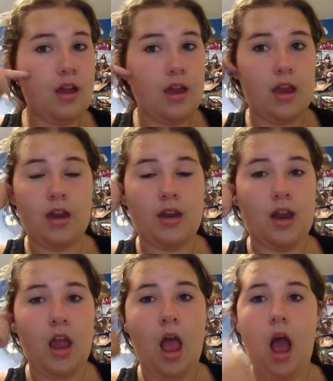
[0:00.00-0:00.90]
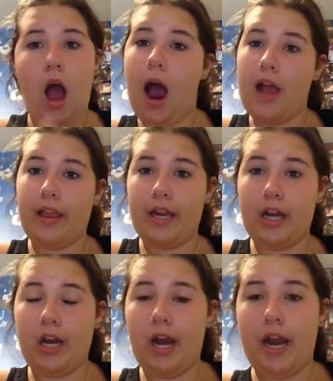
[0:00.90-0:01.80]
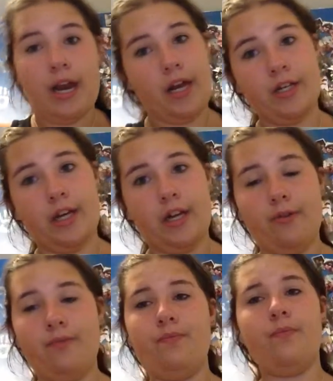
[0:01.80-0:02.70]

in eyeliner and eyeshadow.